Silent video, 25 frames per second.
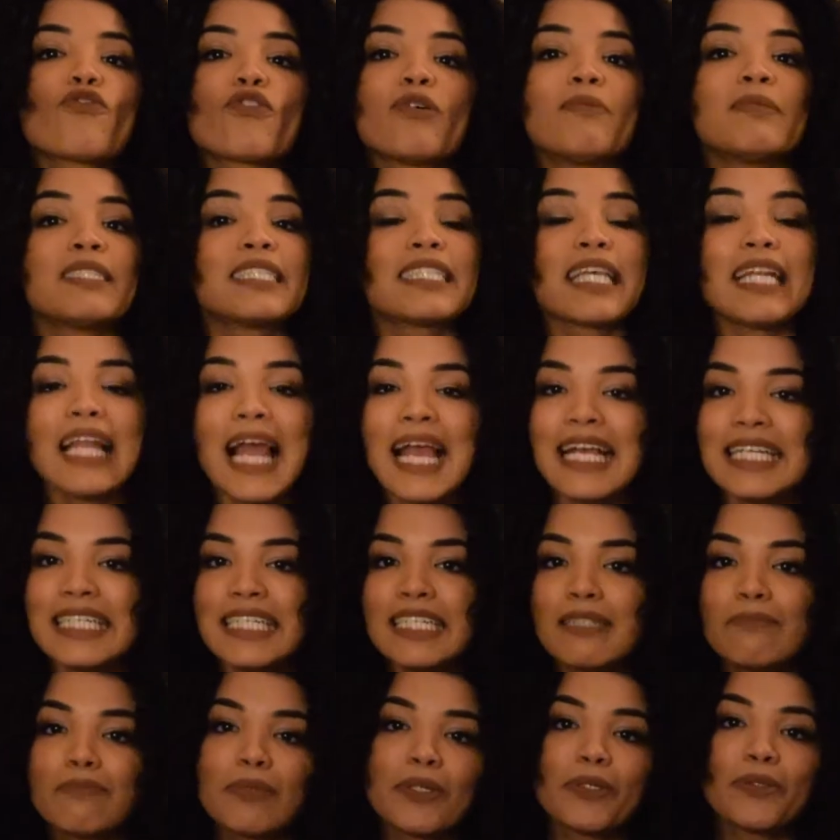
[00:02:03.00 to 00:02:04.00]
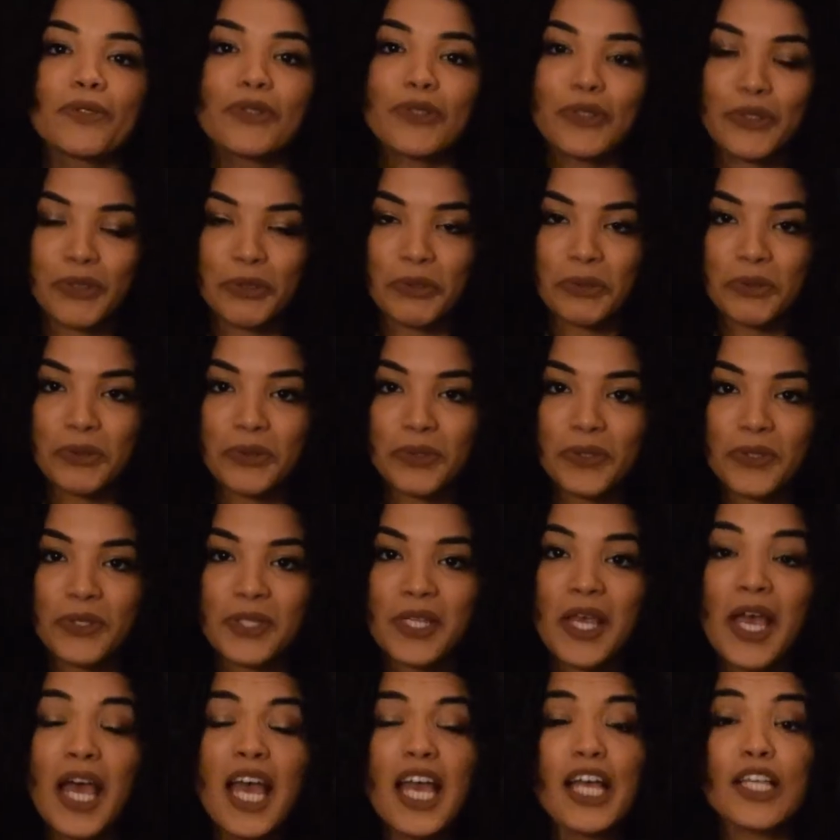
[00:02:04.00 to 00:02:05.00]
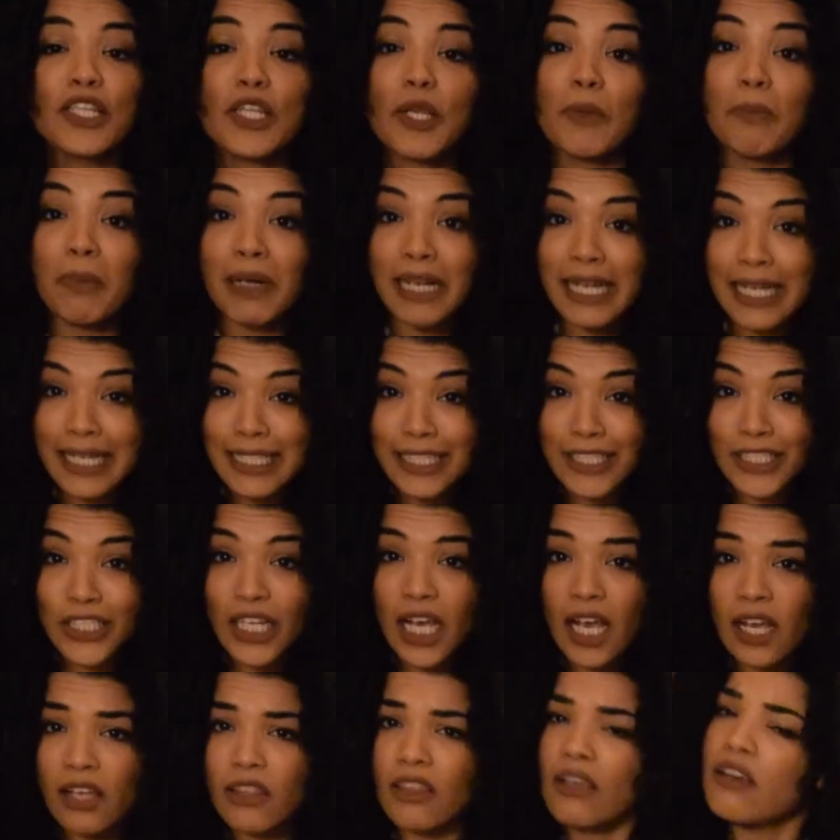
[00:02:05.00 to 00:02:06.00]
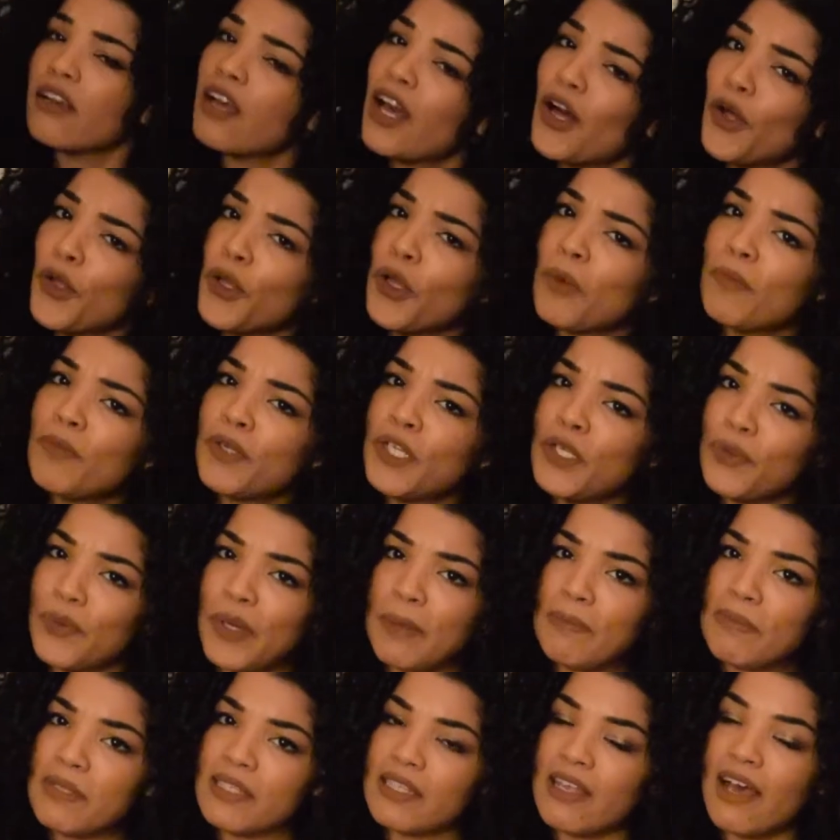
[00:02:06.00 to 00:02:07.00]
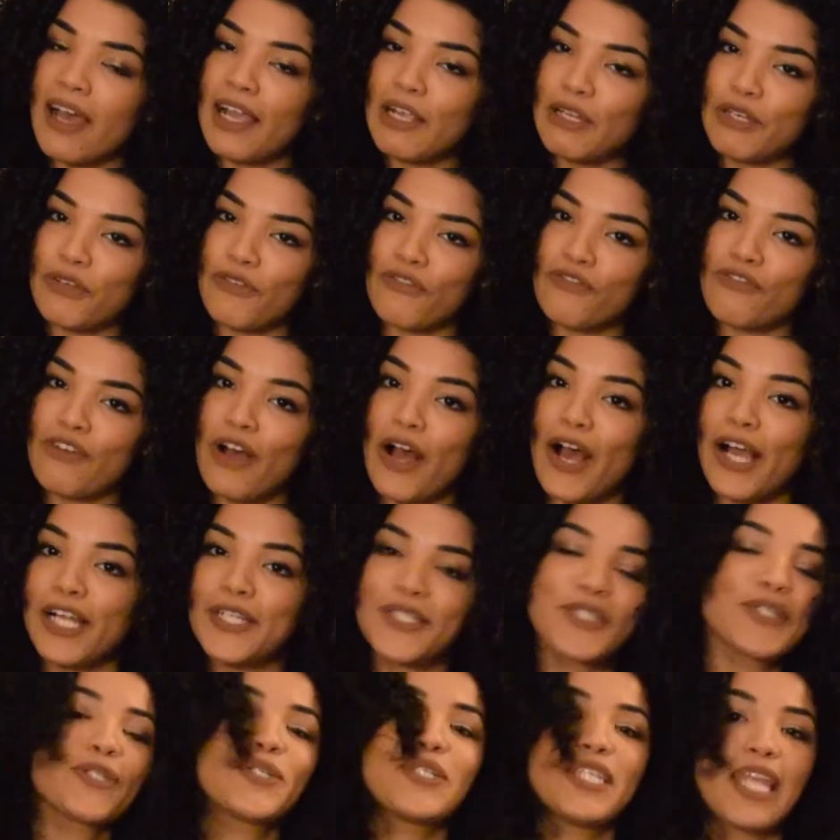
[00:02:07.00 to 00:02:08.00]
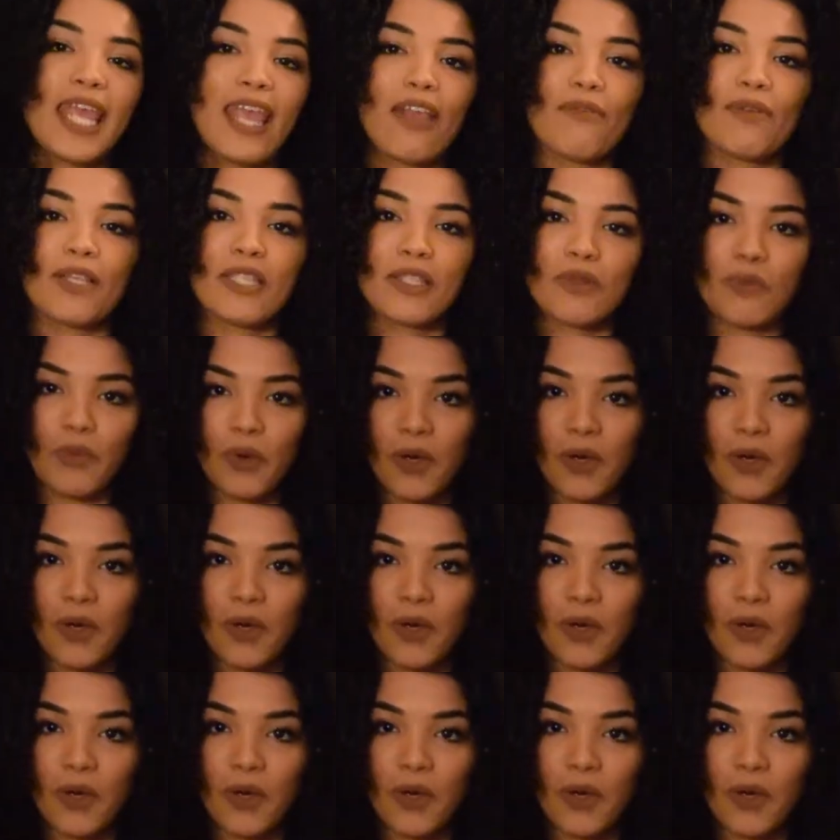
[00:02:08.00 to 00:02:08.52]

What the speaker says: from selected Boots stores, so please check the Curl Company website to find your nearest